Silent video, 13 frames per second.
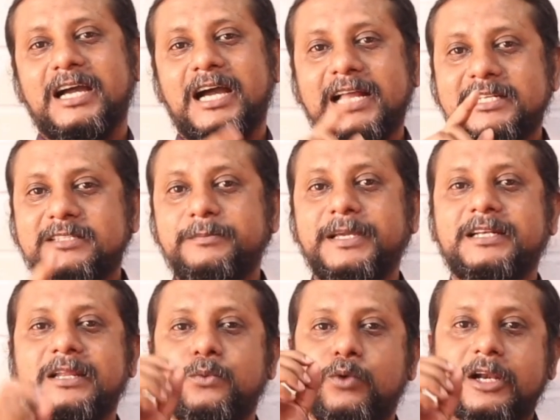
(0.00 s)

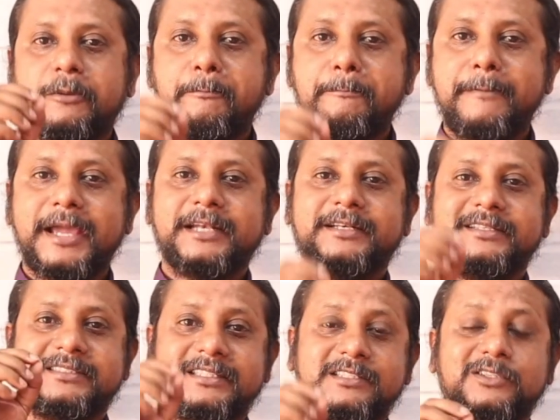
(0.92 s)
Ultimately, what
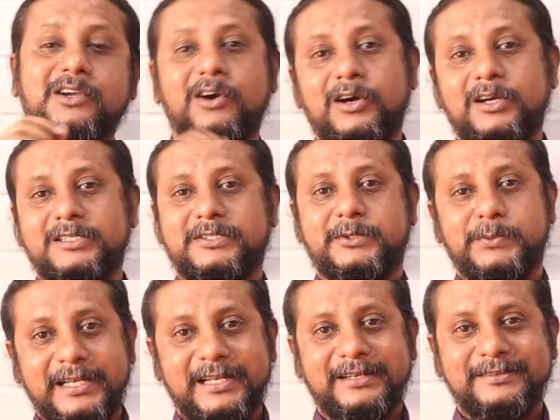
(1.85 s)
matters is God's
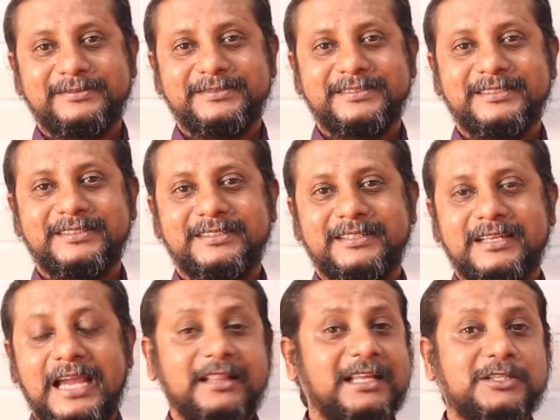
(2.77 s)
will.
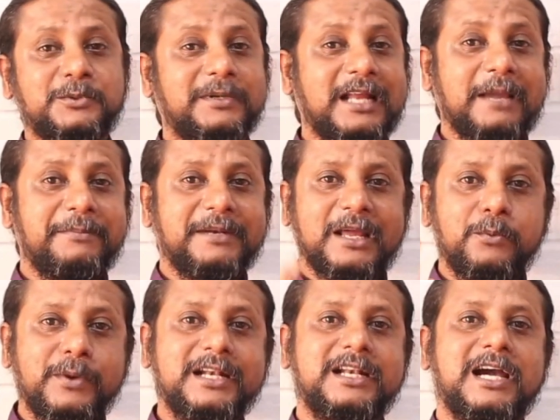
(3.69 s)
And that's what happened. I
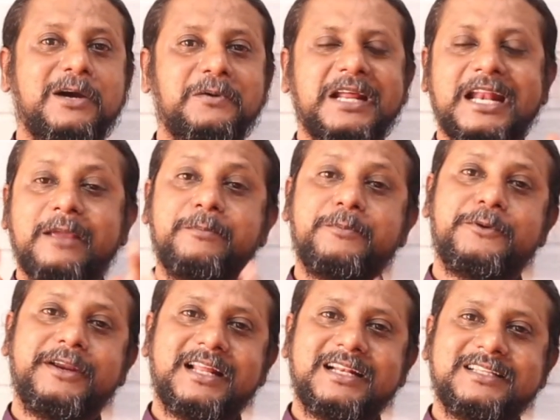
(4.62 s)
went down and I
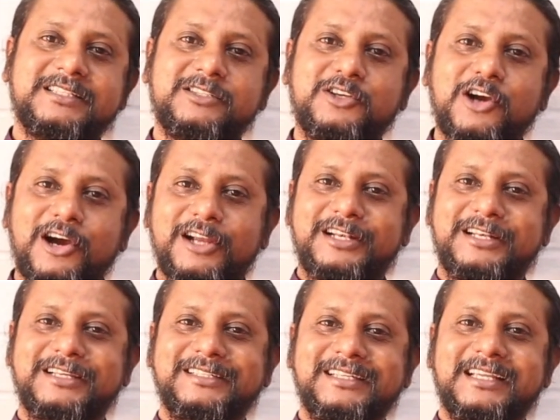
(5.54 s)
prayed and I said, God,
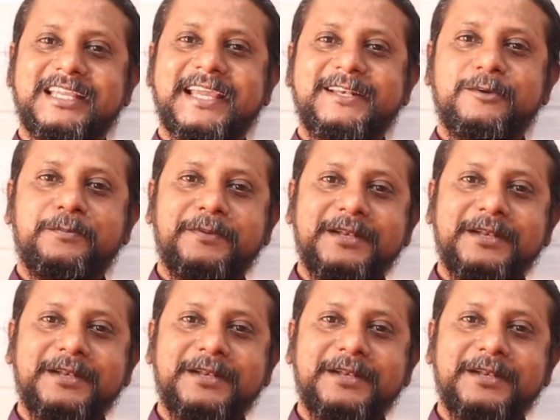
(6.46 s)
can you